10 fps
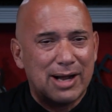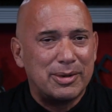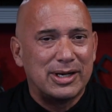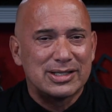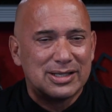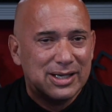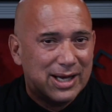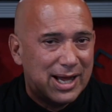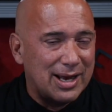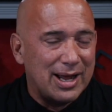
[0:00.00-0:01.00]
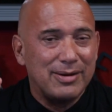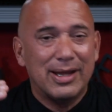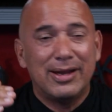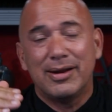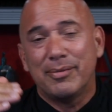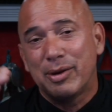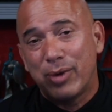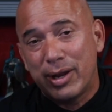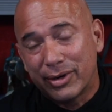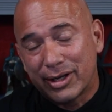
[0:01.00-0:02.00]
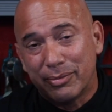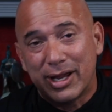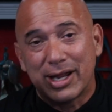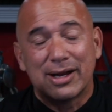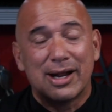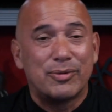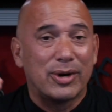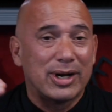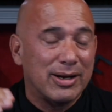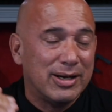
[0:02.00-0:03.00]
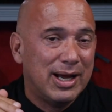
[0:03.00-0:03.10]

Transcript: I mean, just, and then my weight would come back and I'd work out.